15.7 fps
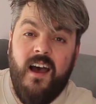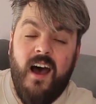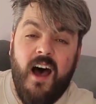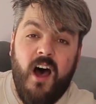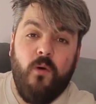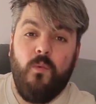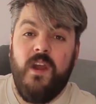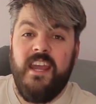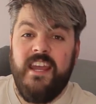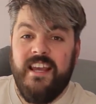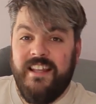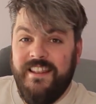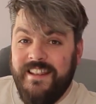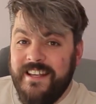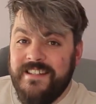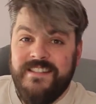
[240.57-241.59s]
are we
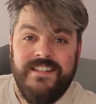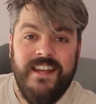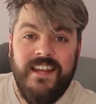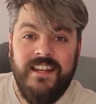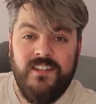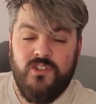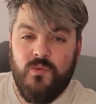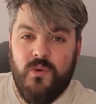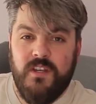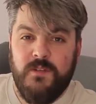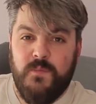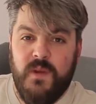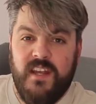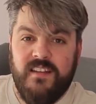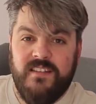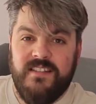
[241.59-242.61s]
listening to what is
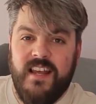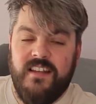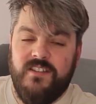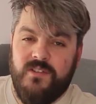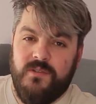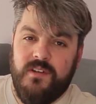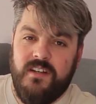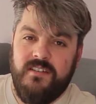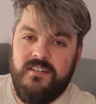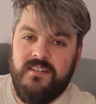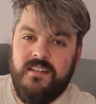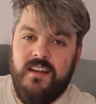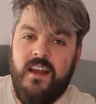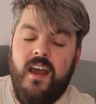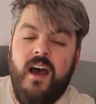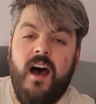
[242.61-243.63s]
being said to us?
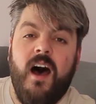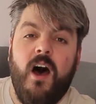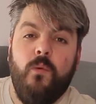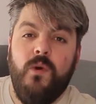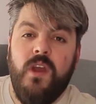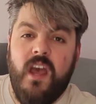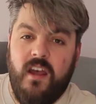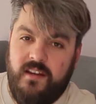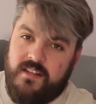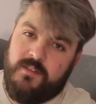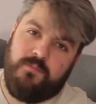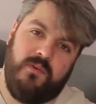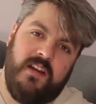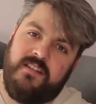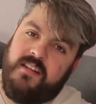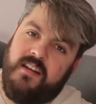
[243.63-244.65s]
Are we
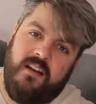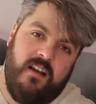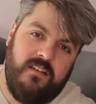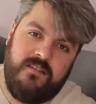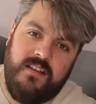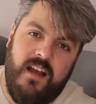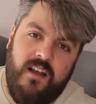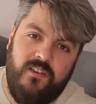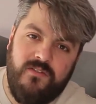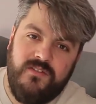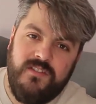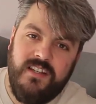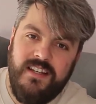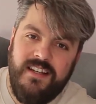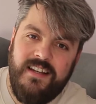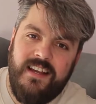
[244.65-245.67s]
expressing
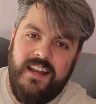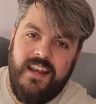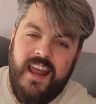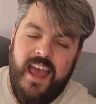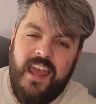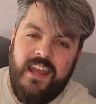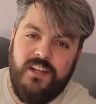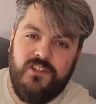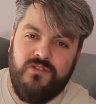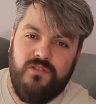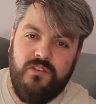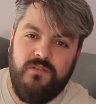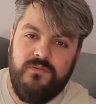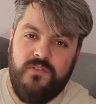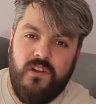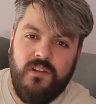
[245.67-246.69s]
ourselves in a
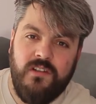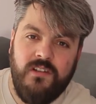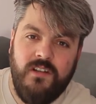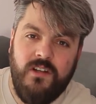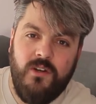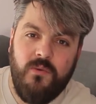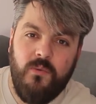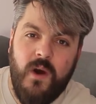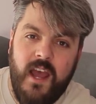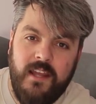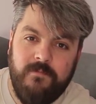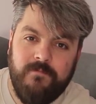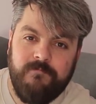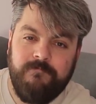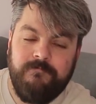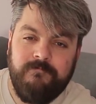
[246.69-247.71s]
truthful way.
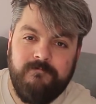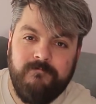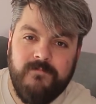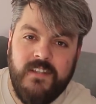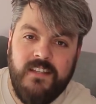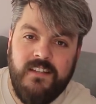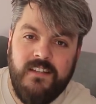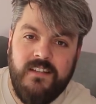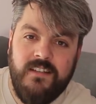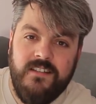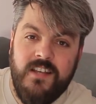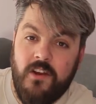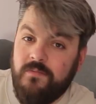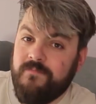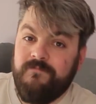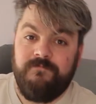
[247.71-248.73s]

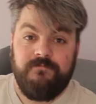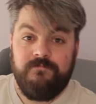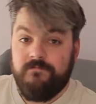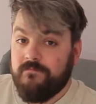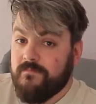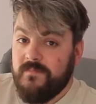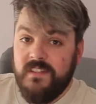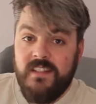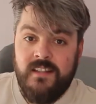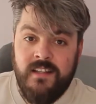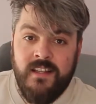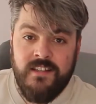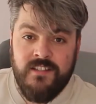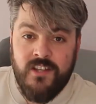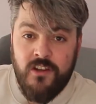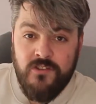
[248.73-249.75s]
So
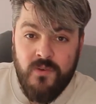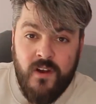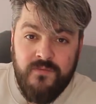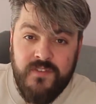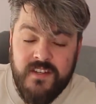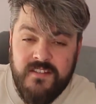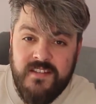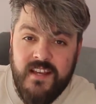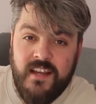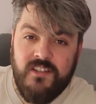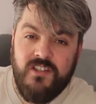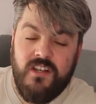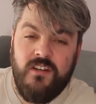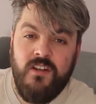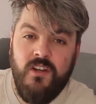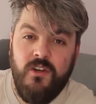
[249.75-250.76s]
let's go to our first
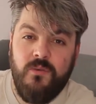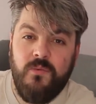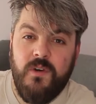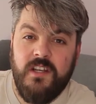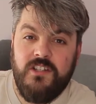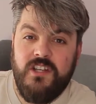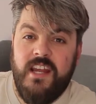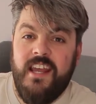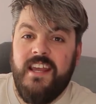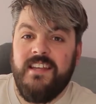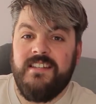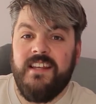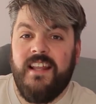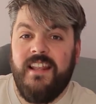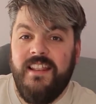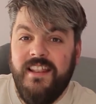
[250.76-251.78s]
section, which
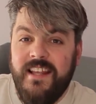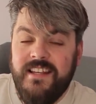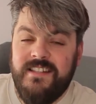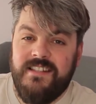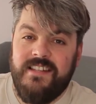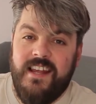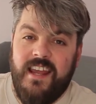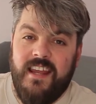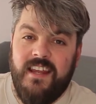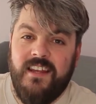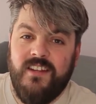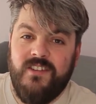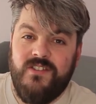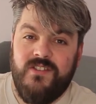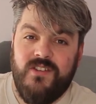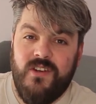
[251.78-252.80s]
is listening
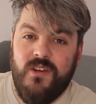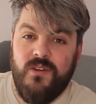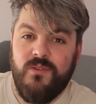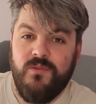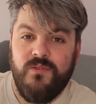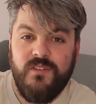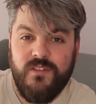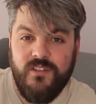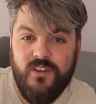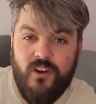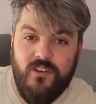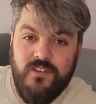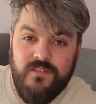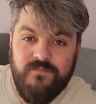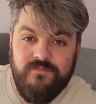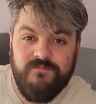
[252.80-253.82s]
to God.